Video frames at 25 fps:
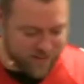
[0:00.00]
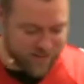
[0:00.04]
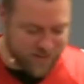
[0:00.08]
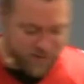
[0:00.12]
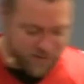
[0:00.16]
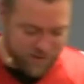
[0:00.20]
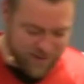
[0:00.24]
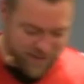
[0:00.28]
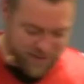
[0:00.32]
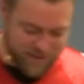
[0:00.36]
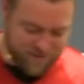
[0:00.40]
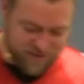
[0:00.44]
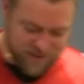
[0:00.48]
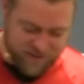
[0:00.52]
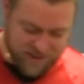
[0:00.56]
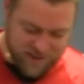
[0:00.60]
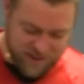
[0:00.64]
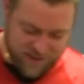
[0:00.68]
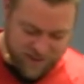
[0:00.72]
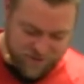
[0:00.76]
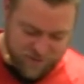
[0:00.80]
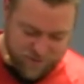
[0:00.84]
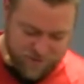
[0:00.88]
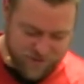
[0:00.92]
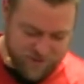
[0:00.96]
love the
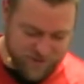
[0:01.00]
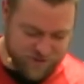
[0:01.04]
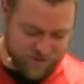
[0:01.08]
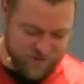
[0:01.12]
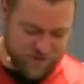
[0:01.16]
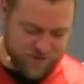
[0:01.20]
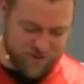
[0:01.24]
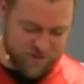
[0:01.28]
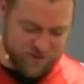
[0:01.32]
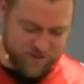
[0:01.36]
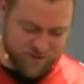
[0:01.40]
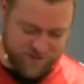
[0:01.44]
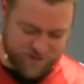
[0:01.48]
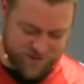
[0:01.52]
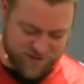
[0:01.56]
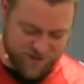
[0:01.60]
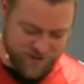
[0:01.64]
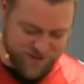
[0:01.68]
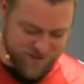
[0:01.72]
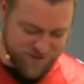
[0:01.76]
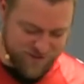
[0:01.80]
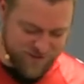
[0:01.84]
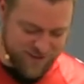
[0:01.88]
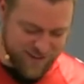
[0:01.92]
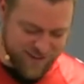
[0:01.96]
Teenage Mutant Ninja Turtles.
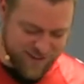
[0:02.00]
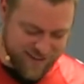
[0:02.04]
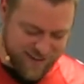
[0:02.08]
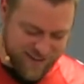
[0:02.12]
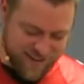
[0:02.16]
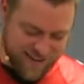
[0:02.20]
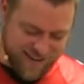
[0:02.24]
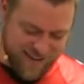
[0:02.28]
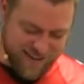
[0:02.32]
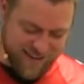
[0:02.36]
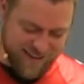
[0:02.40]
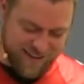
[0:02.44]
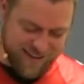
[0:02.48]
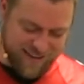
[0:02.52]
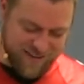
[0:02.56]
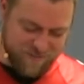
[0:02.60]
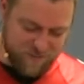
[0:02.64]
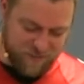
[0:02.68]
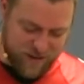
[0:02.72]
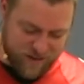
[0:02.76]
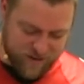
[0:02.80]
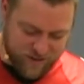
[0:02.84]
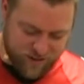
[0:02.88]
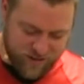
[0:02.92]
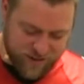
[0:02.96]
So
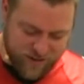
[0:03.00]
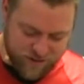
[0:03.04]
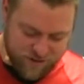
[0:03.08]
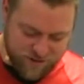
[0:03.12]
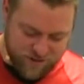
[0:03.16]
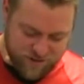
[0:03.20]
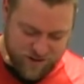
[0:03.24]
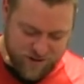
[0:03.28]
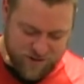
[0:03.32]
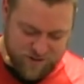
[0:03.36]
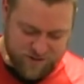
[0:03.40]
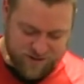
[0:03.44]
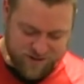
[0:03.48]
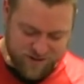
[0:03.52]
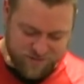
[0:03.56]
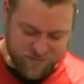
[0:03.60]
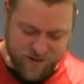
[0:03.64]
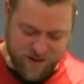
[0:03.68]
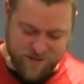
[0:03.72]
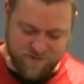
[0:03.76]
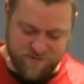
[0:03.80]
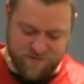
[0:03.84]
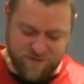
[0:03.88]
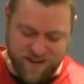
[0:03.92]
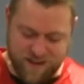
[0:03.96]
Michelangelo is
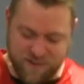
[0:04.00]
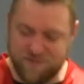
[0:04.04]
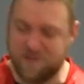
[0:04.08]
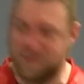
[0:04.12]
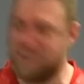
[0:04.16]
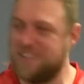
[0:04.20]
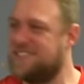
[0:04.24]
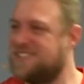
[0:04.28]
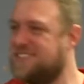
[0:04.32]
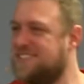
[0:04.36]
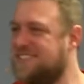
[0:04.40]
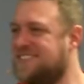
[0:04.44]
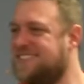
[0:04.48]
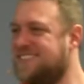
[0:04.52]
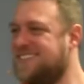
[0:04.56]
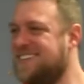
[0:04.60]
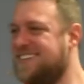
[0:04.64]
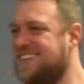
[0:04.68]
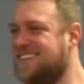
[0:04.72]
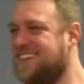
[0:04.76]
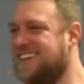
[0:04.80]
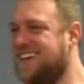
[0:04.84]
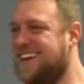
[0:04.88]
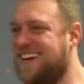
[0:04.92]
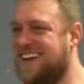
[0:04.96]
my favorite,
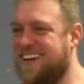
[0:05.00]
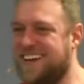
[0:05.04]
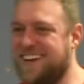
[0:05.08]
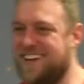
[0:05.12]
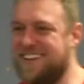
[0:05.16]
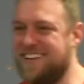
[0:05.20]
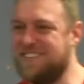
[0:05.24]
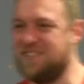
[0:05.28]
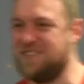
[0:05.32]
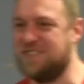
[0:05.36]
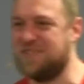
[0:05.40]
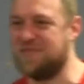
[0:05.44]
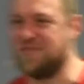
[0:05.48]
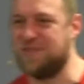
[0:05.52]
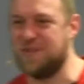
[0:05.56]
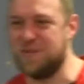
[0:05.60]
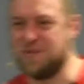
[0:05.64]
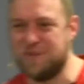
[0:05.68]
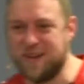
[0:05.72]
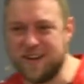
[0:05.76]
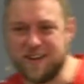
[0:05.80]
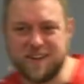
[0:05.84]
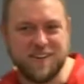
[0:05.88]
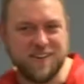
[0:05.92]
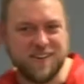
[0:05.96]
just for the
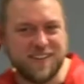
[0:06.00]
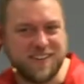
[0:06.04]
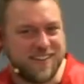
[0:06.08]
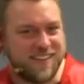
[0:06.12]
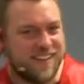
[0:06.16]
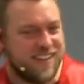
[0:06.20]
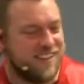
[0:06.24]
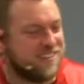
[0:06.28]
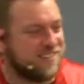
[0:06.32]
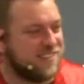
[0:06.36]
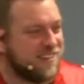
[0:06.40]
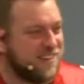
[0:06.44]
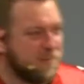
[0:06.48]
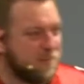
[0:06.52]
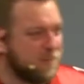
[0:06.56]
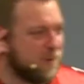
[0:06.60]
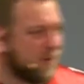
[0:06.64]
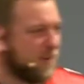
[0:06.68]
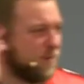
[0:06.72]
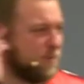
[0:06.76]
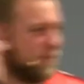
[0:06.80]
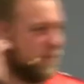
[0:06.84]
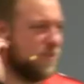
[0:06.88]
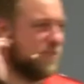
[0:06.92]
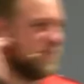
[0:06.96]
record, in case
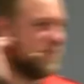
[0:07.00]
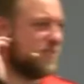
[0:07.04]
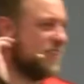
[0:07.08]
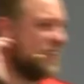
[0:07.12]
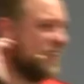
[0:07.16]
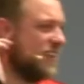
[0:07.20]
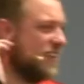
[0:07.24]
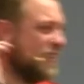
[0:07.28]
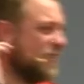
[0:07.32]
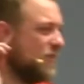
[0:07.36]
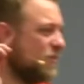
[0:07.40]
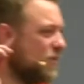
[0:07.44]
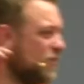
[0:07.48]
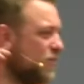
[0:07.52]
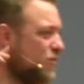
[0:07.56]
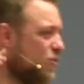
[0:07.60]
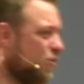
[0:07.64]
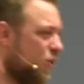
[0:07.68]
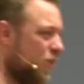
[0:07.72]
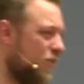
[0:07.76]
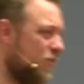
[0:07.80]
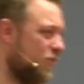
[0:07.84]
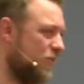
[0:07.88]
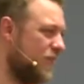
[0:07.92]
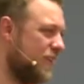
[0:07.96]
anybody was
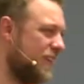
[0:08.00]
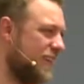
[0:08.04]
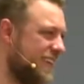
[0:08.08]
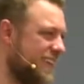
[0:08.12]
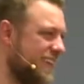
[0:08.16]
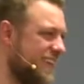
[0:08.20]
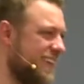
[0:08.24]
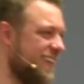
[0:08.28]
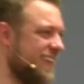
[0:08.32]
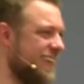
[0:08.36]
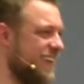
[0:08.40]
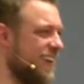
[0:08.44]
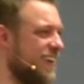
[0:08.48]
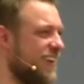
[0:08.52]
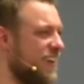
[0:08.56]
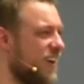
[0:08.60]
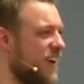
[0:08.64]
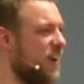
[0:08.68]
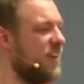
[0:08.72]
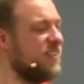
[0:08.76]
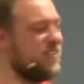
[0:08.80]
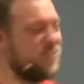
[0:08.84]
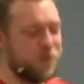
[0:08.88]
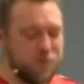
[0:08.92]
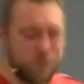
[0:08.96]
wondering. All
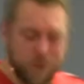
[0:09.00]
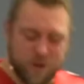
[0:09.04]
right, so where are